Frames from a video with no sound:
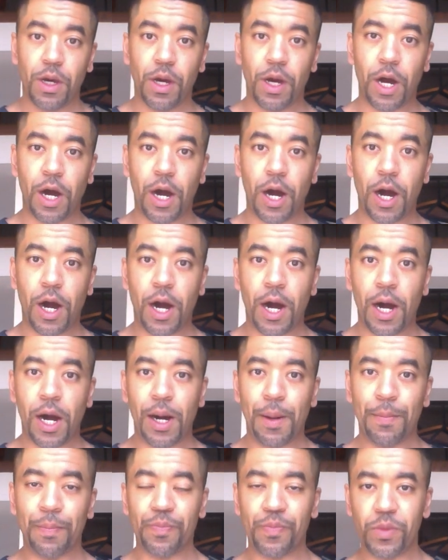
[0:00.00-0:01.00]

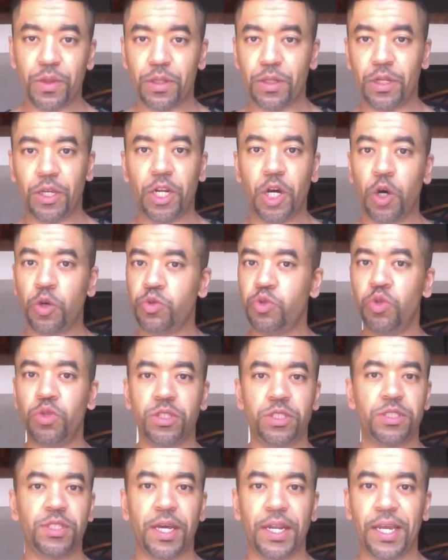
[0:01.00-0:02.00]
Um, you know, do
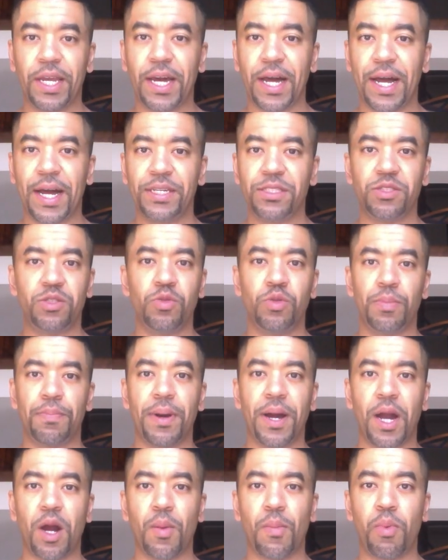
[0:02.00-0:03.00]
the study guides, do the
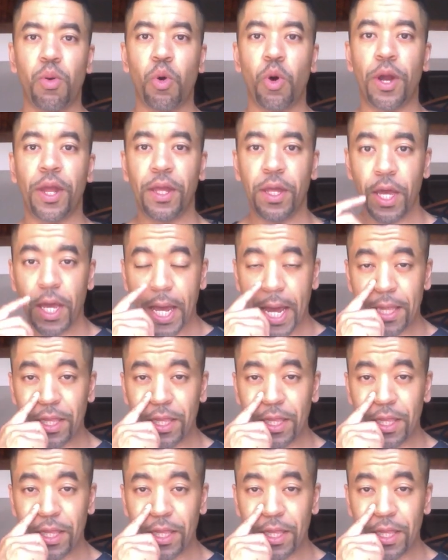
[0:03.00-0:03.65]
PowerPoint,